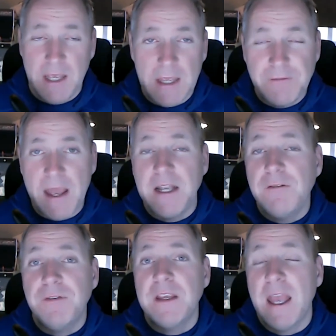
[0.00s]
If
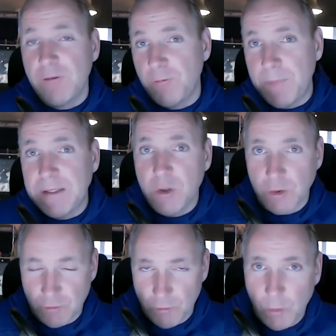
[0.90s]
anything, heaven forbid,
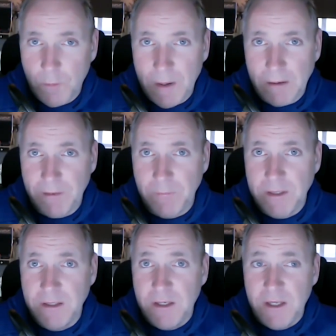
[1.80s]
goes wrong with my
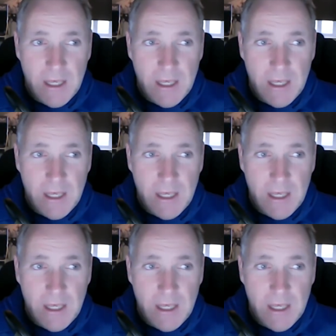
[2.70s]
family,